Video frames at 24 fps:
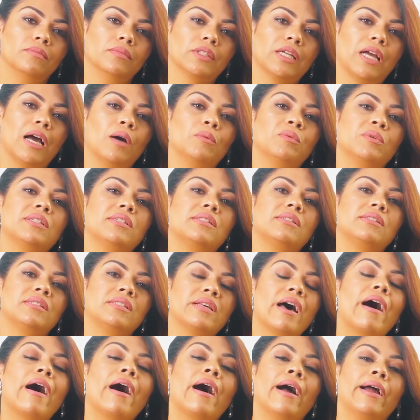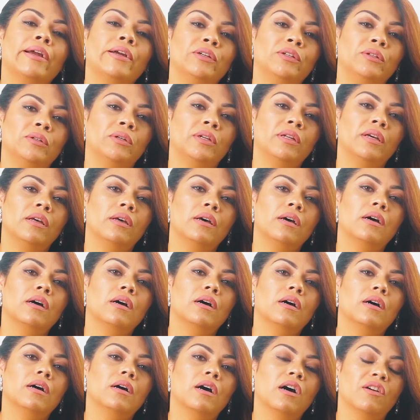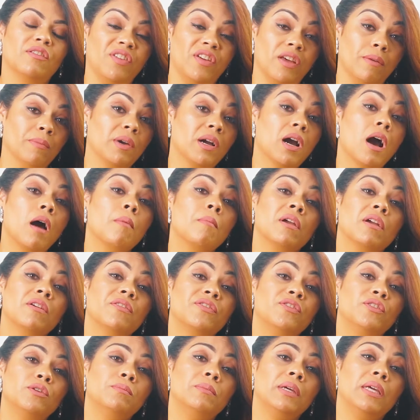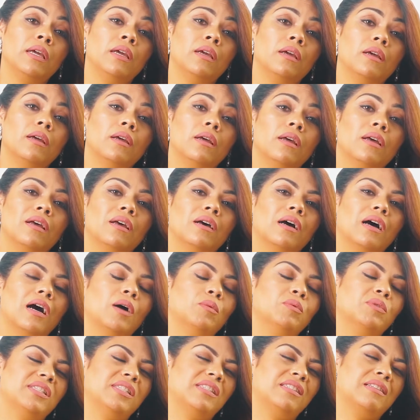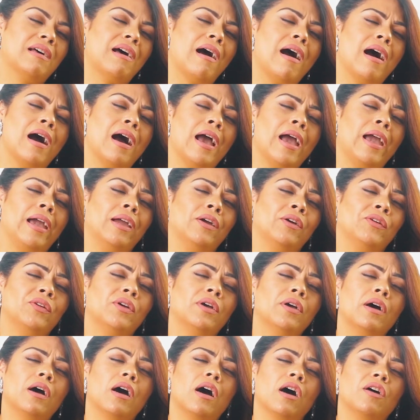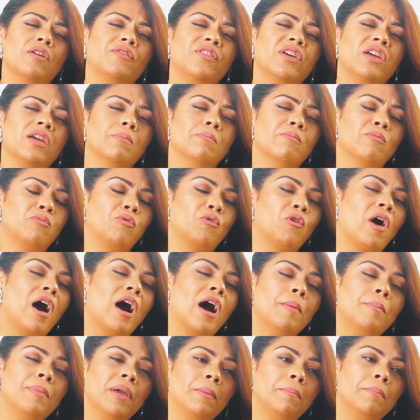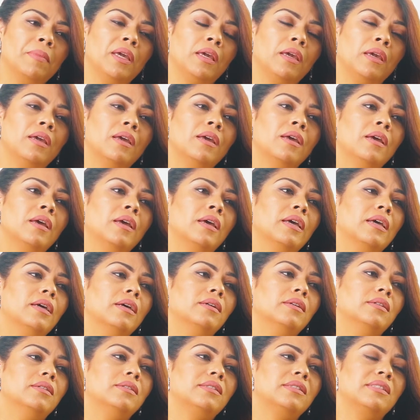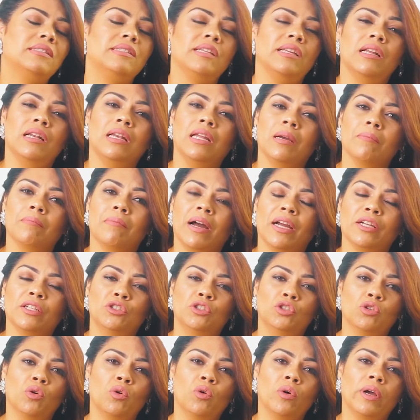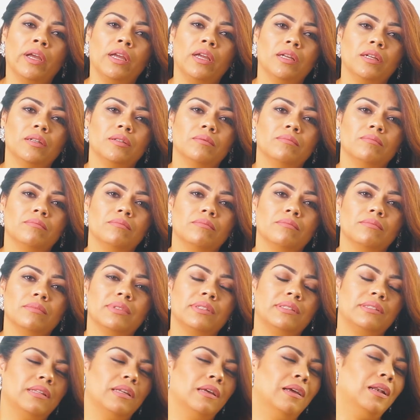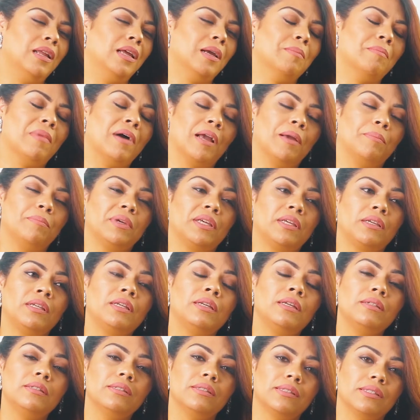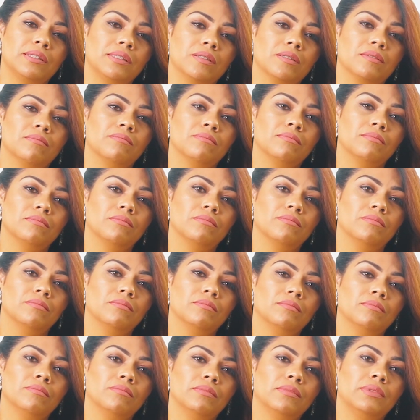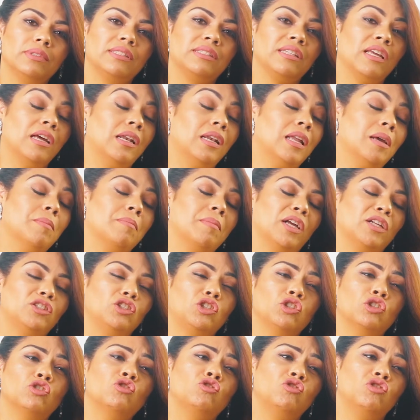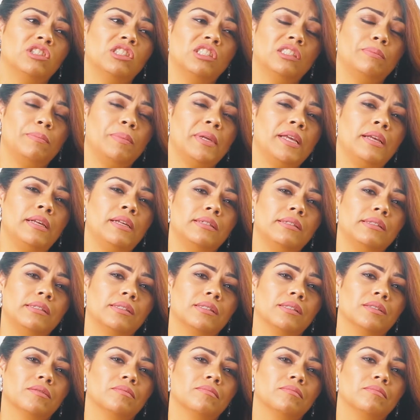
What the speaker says: I was tired of him coming for me. I was tired of him robbing me, stealing my joy, stealing my peace, stealing my children's peace,